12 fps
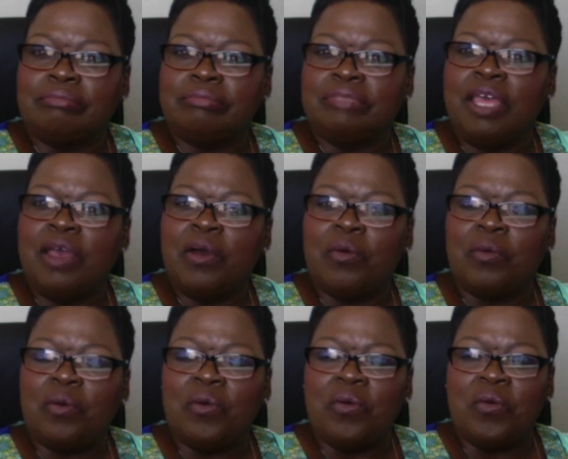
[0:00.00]
No.
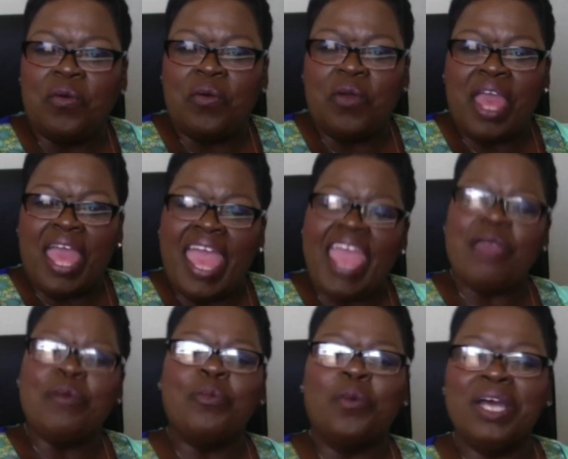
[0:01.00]
And
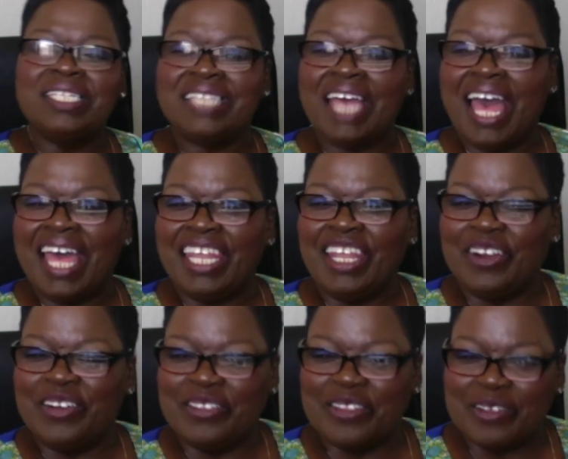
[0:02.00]
once I
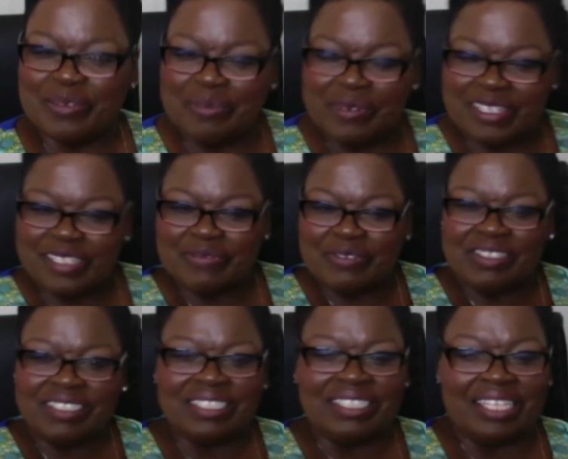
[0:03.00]
learned those principles,
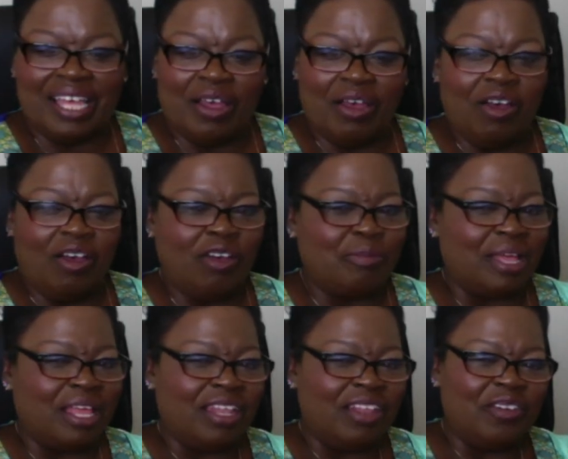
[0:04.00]
oh my
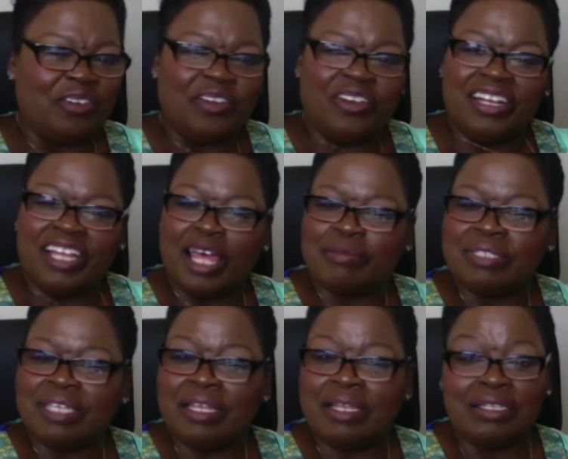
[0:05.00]
Lord, I'm
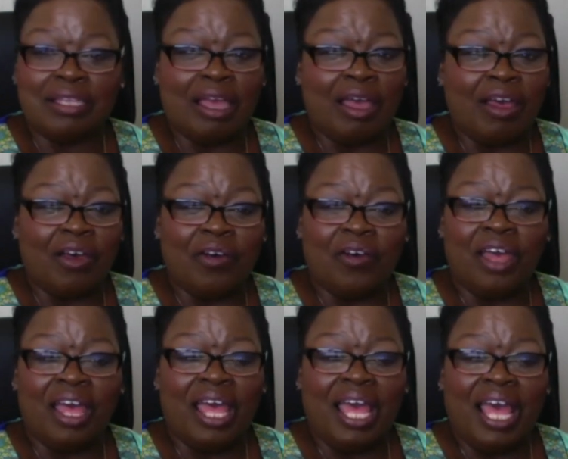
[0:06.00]
telling y'all,
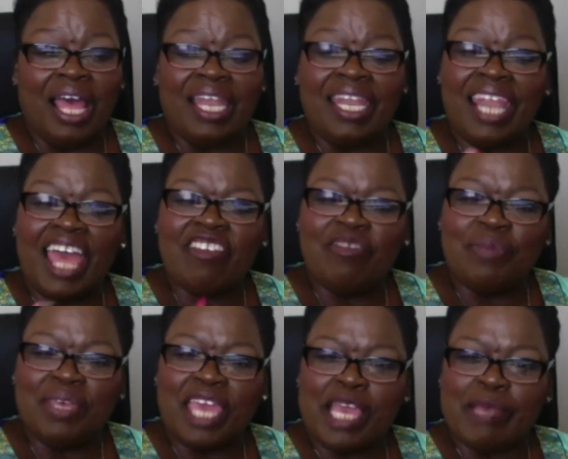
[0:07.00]
life
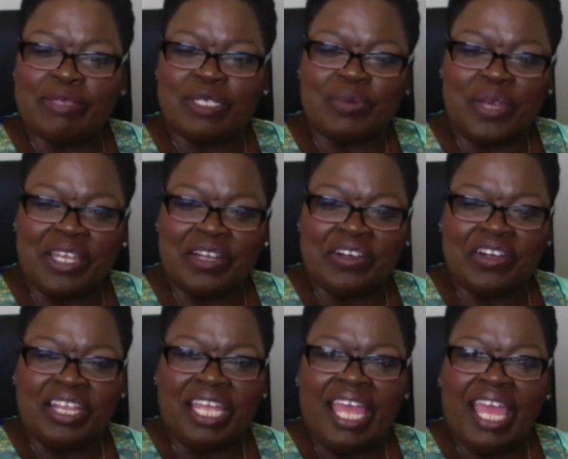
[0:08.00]
became sweeter.
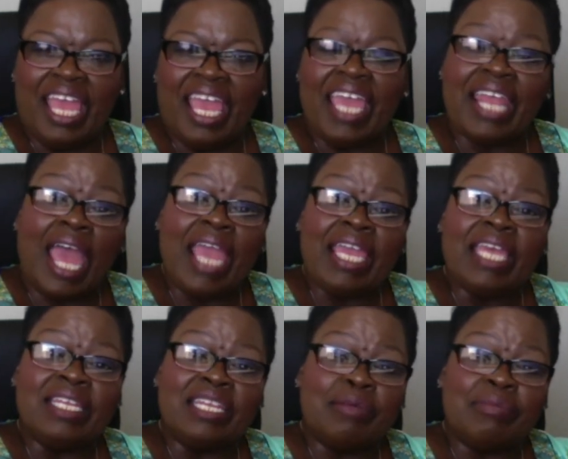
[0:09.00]
And I
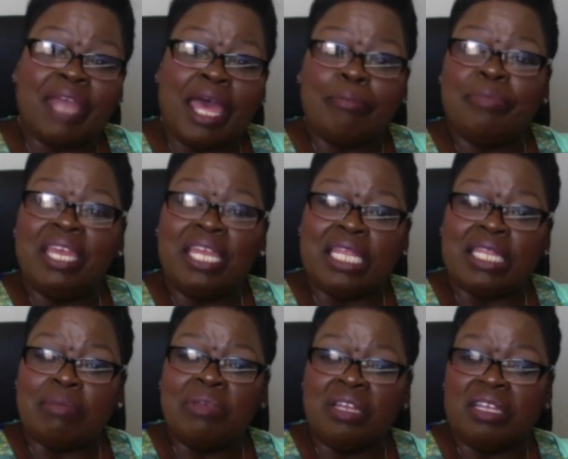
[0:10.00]
ended up not being in the
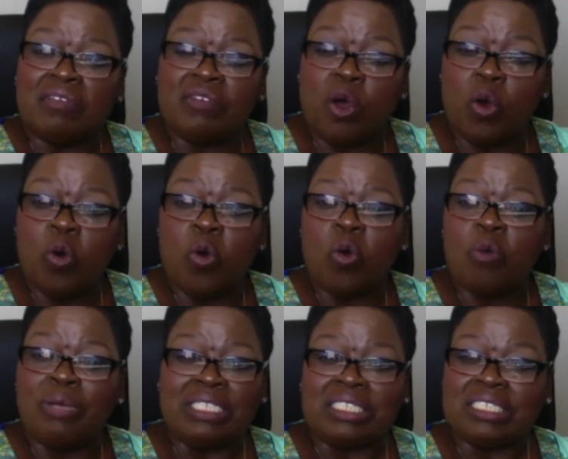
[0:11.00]
middle of a whole
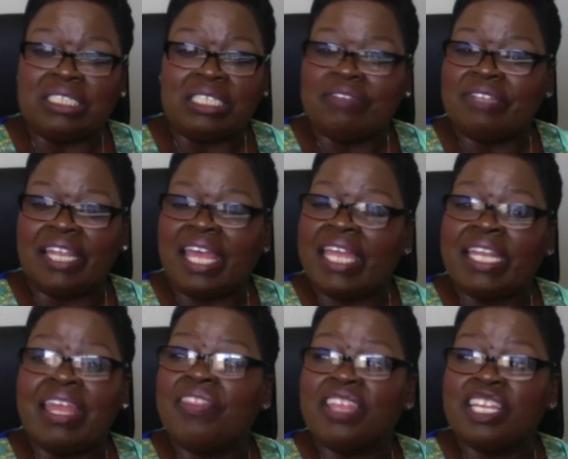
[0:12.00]
bunch of stuff that had
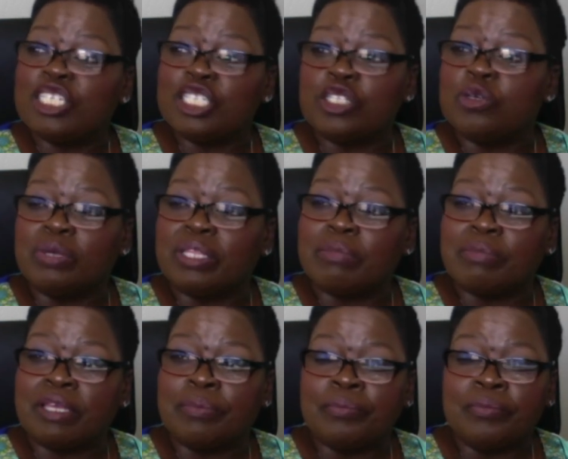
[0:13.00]
nothing to do with me.